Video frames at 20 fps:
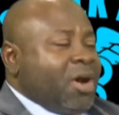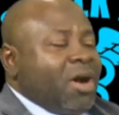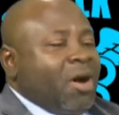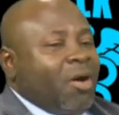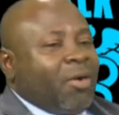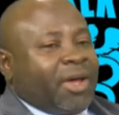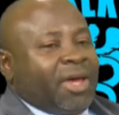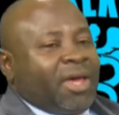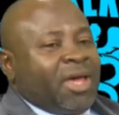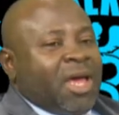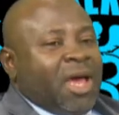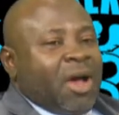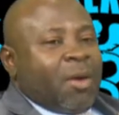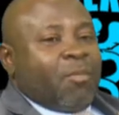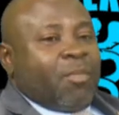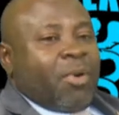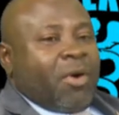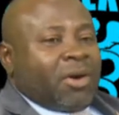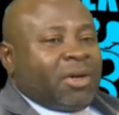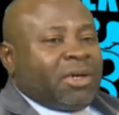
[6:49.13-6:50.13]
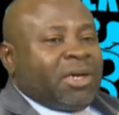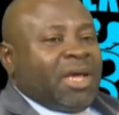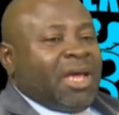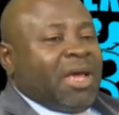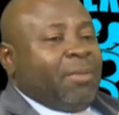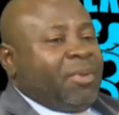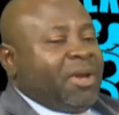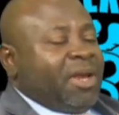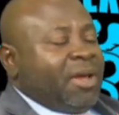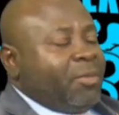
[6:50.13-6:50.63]
Okay, but
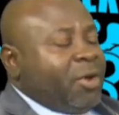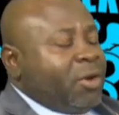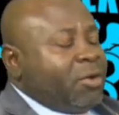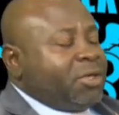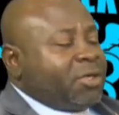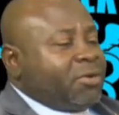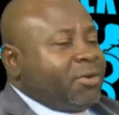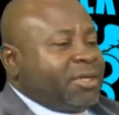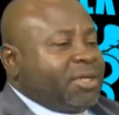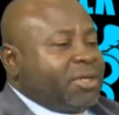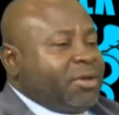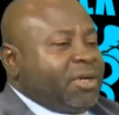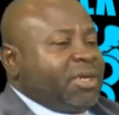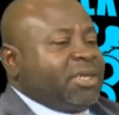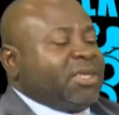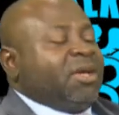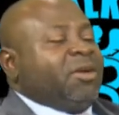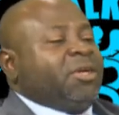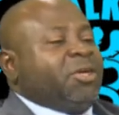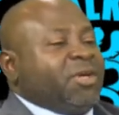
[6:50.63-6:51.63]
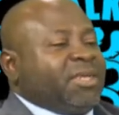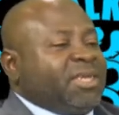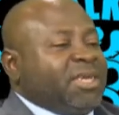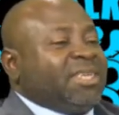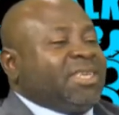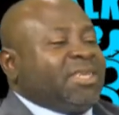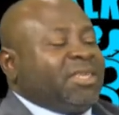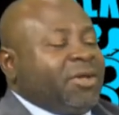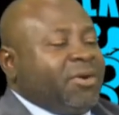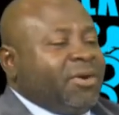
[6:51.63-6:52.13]
epidemiological studies, let's just say
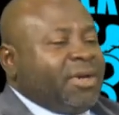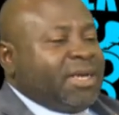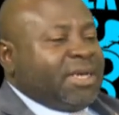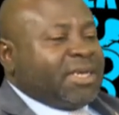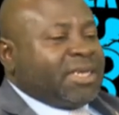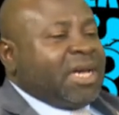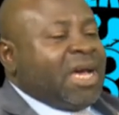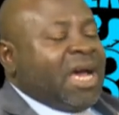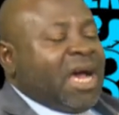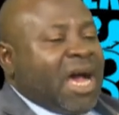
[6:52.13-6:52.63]
studies,